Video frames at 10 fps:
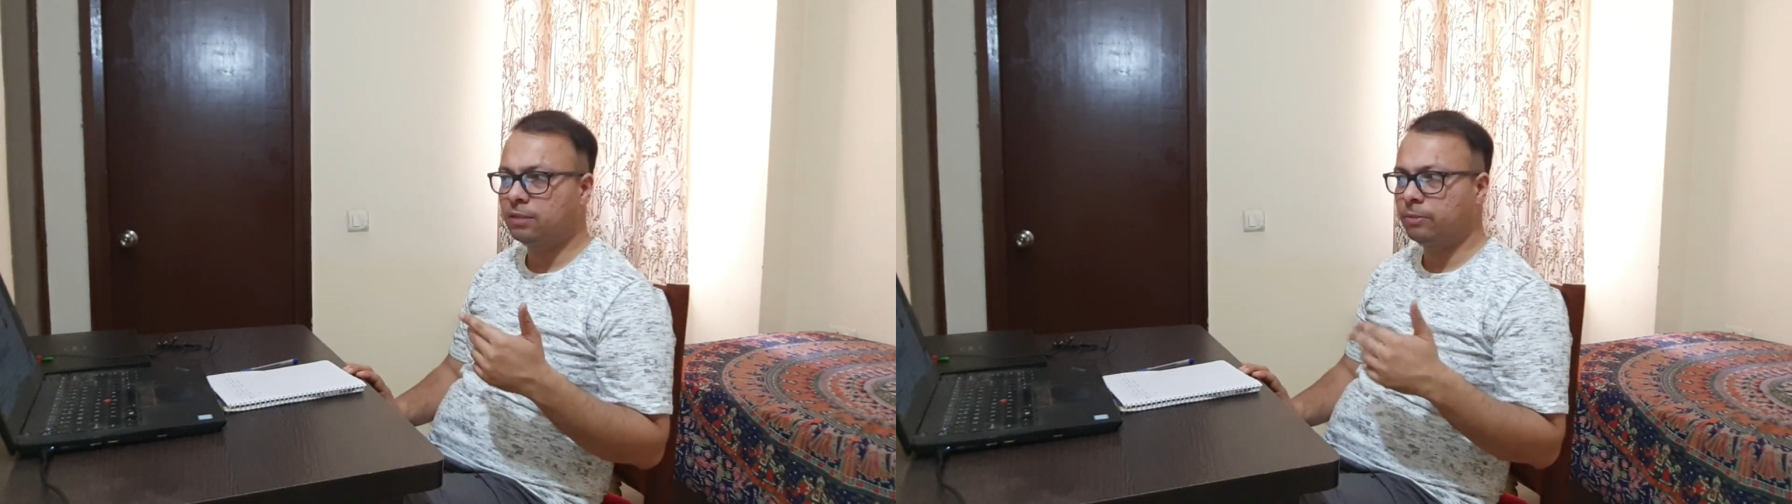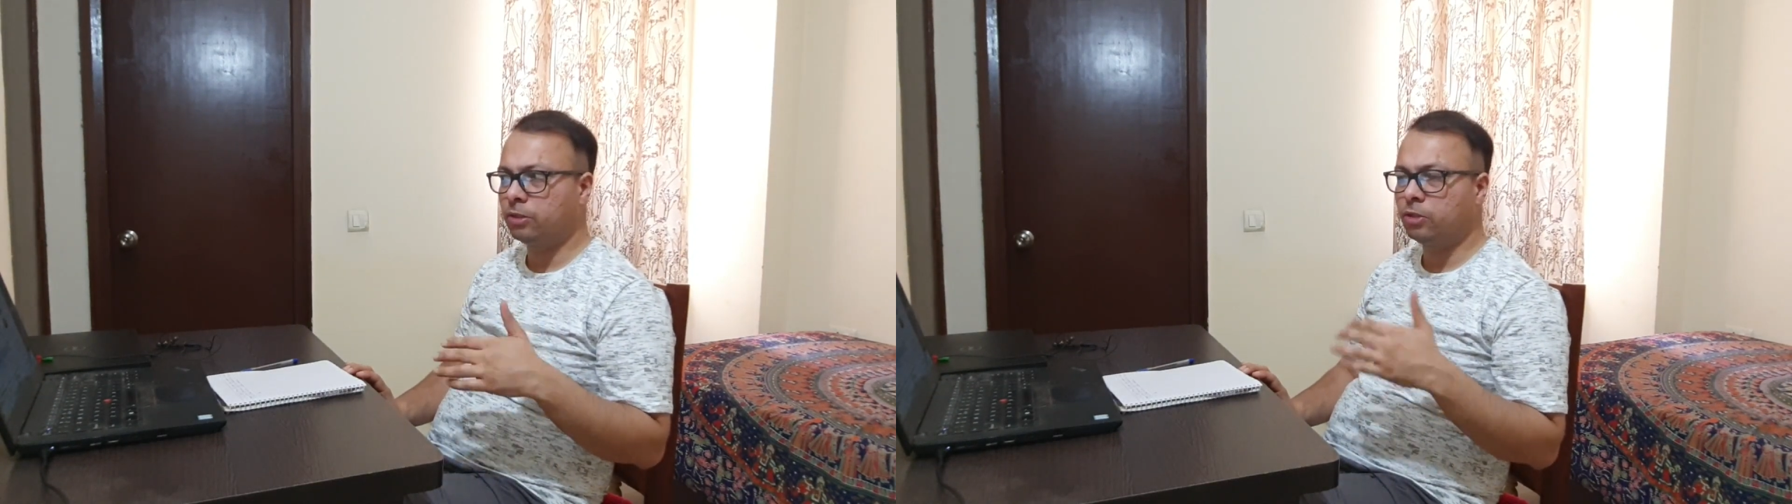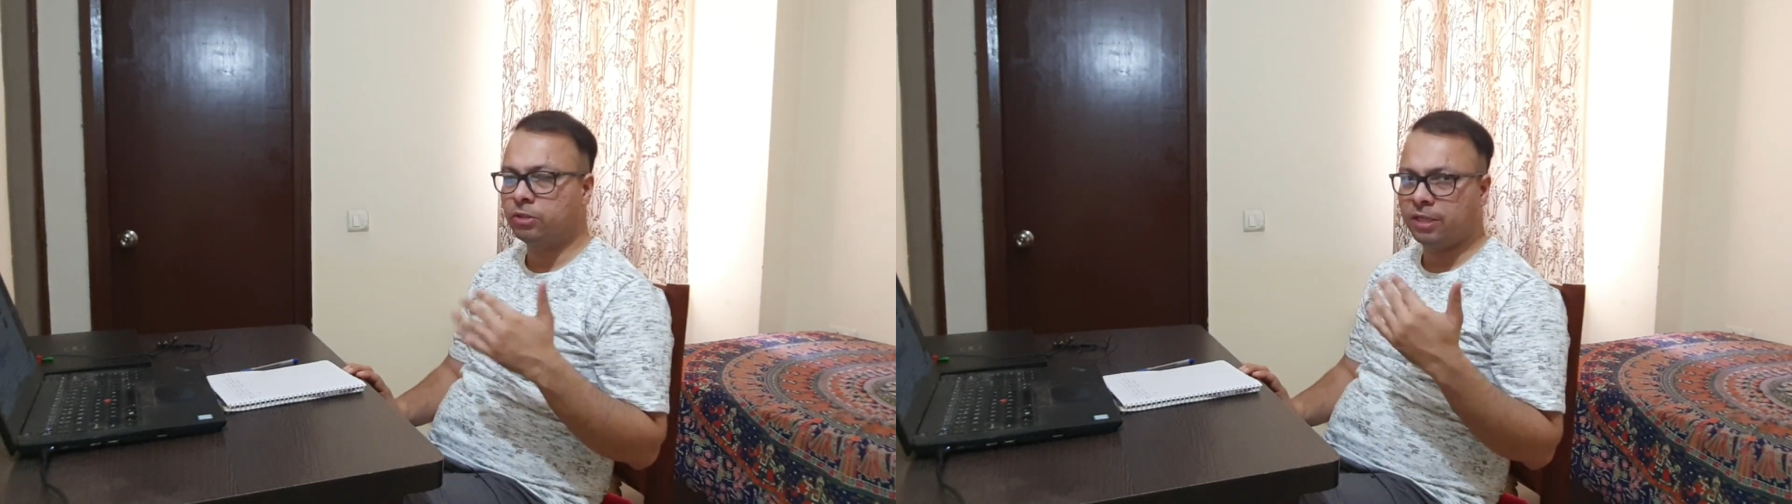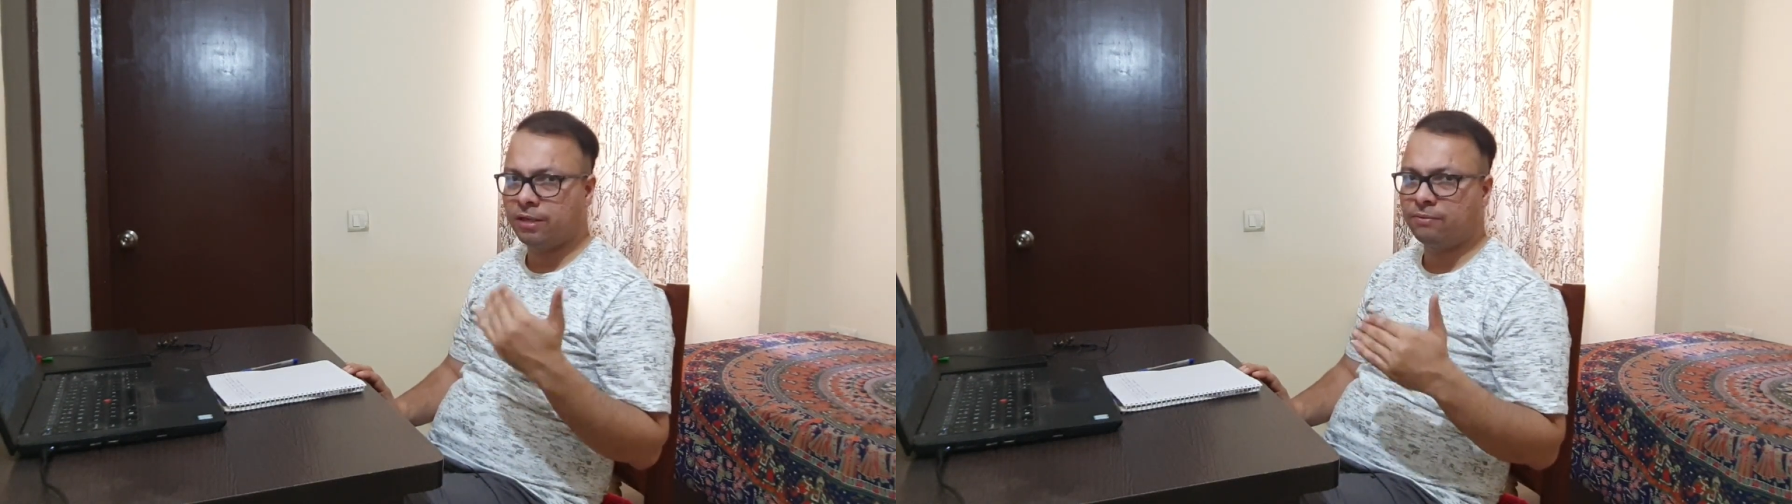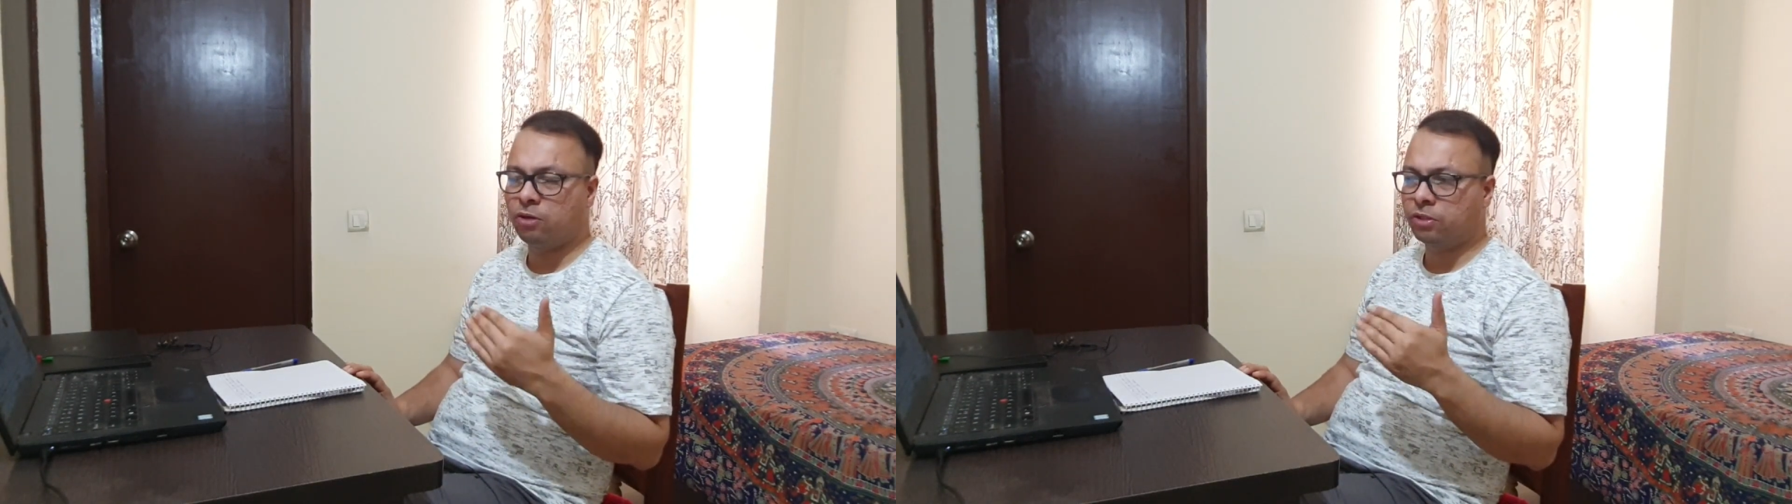because they
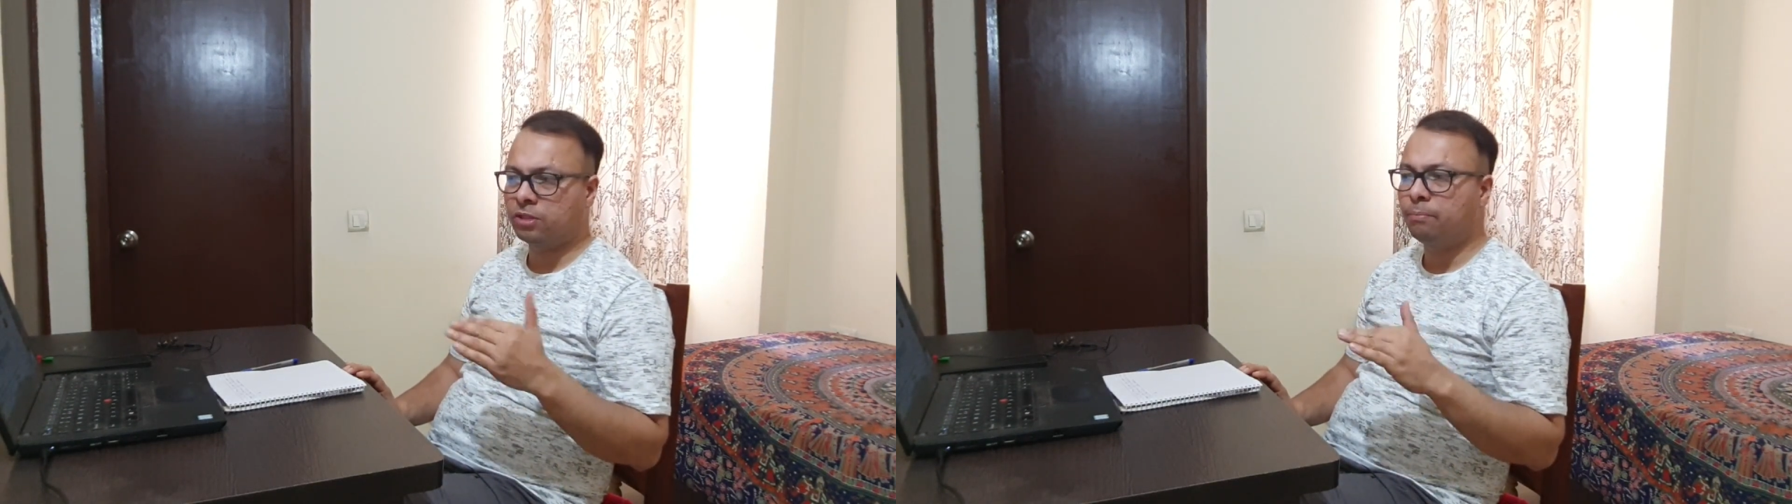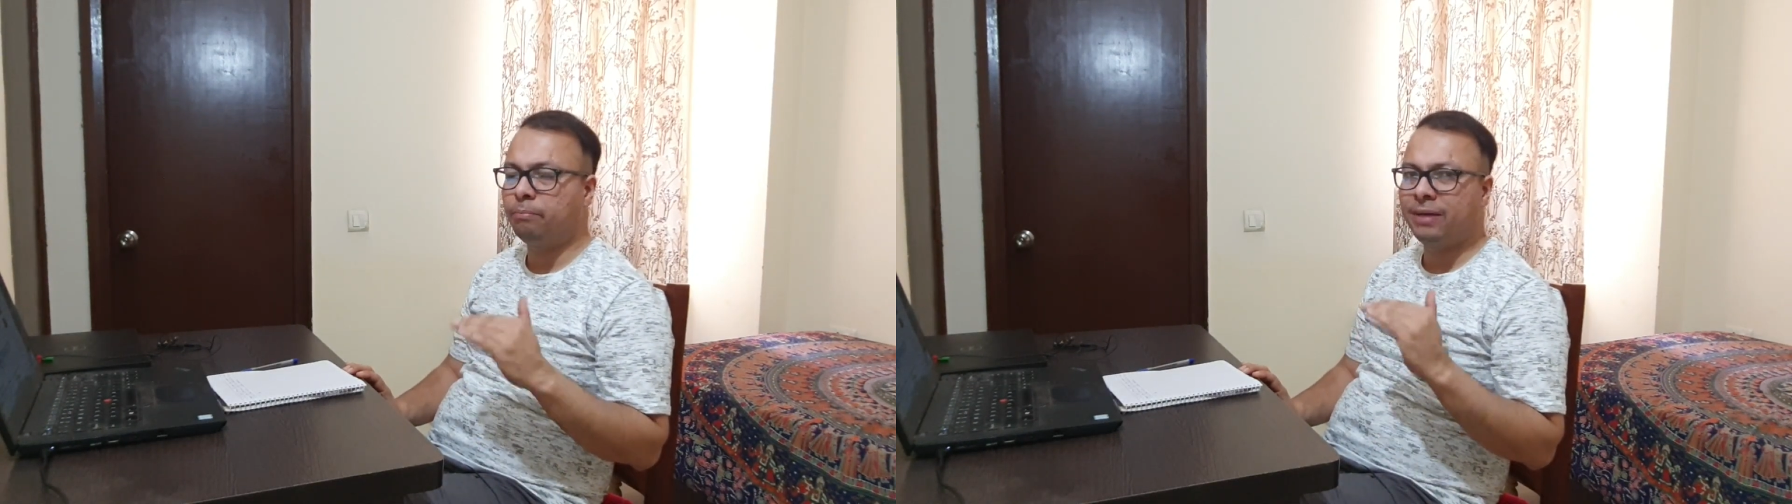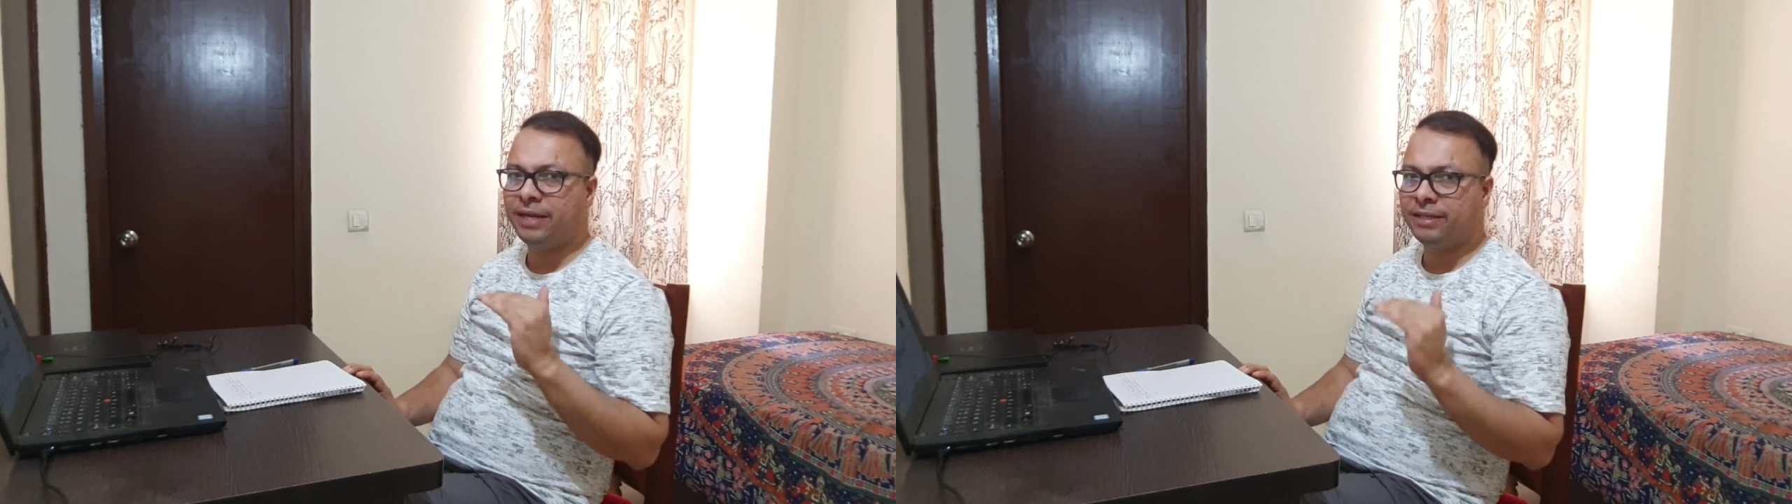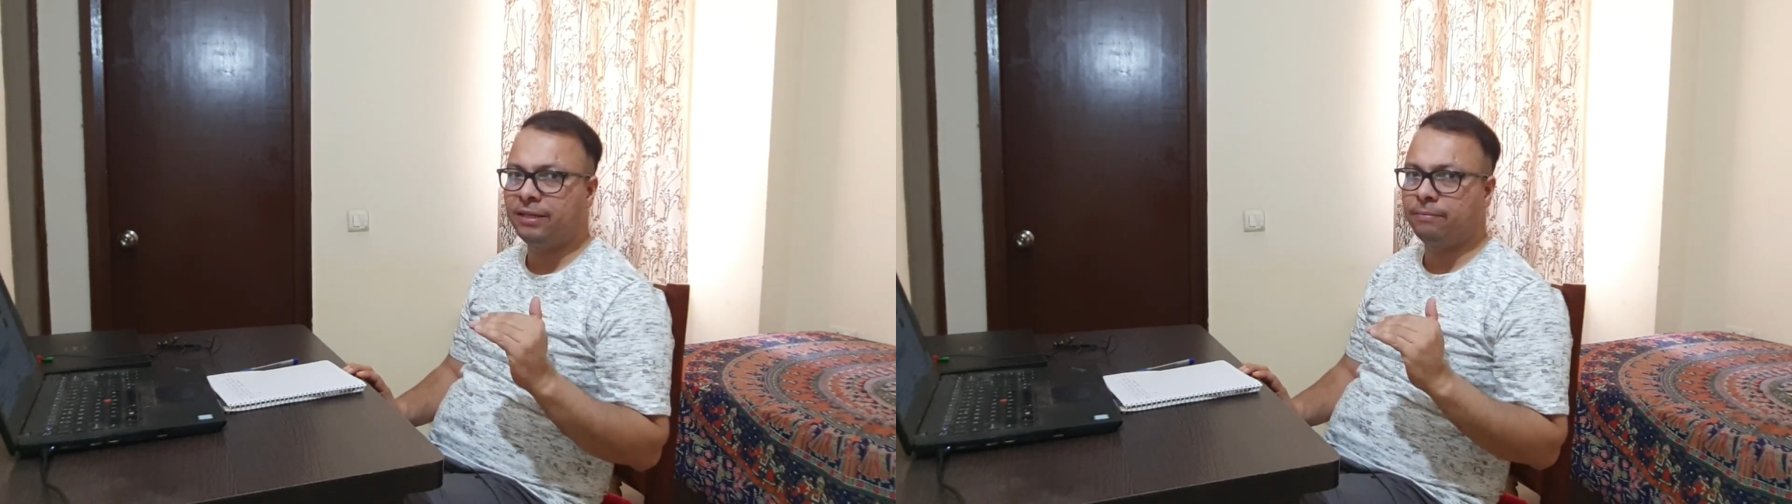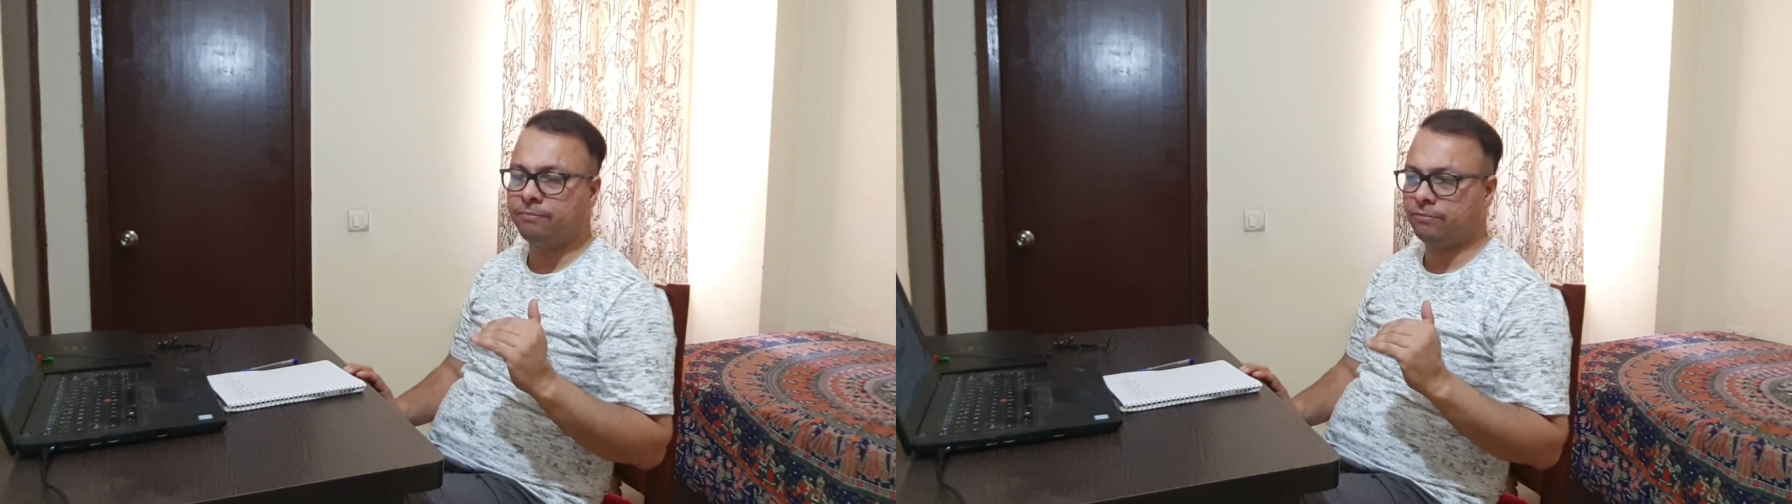have got some bad
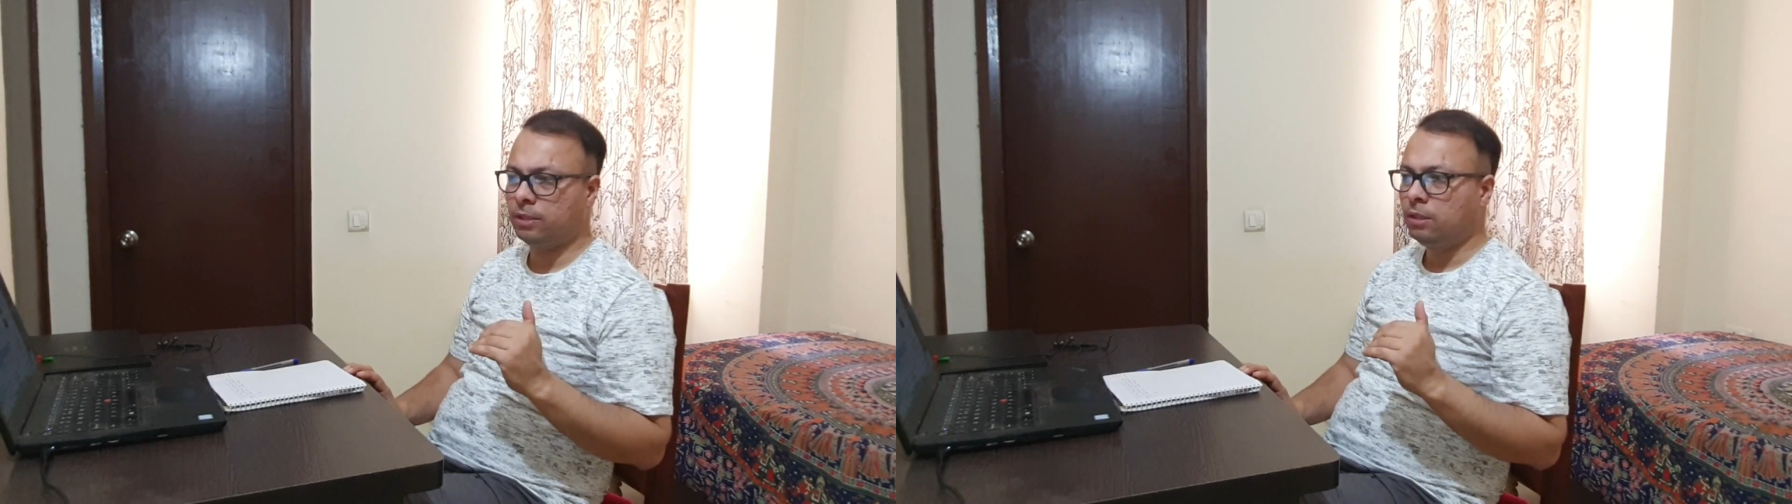name